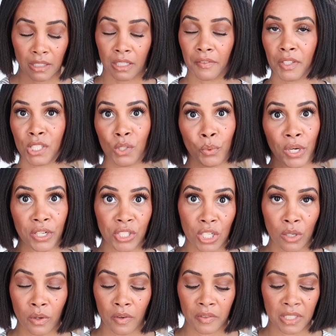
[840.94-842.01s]
I love the square
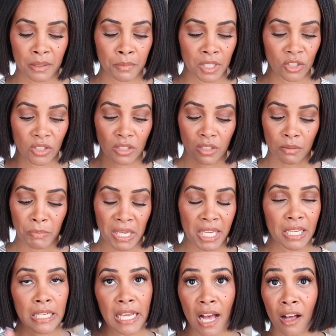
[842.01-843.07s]
toe of them. They just make
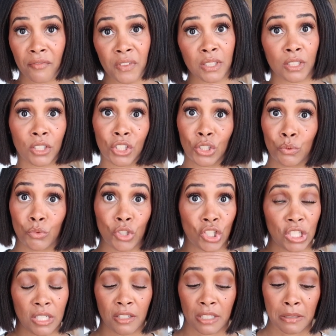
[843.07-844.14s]
any outfit look cute and
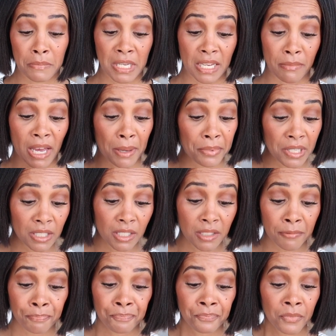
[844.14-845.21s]
chic to me in my
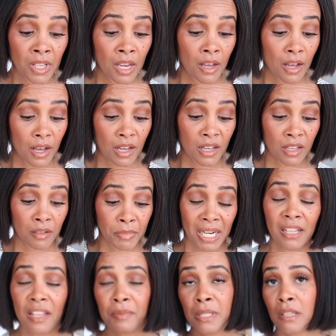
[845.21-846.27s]
opinion. Um, but
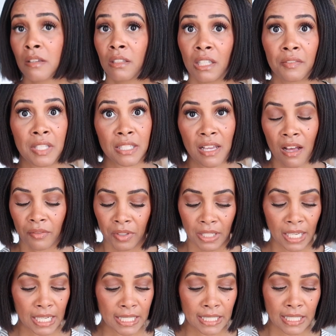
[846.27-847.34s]
I absolutely love this outfit.
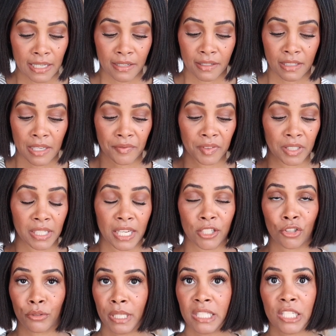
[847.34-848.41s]
Like I said, it's definitely a
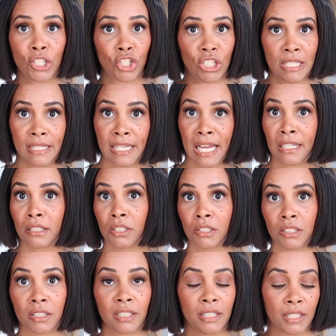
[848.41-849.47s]
dressy chic kind of
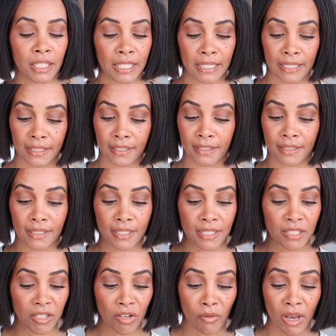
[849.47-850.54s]
look and
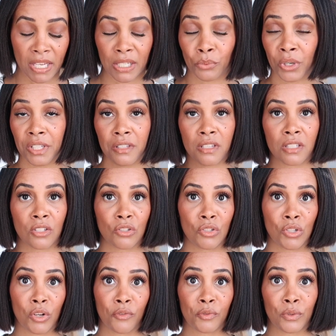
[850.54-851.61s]
you know I can wear this
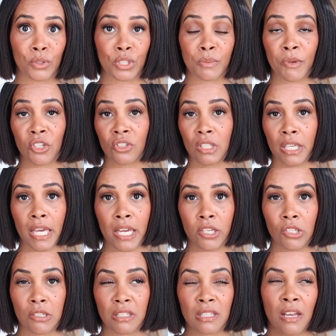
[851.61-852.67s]
you know for special
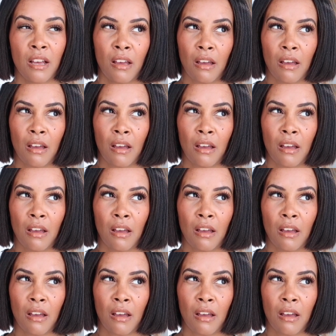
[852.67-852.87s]
occasions.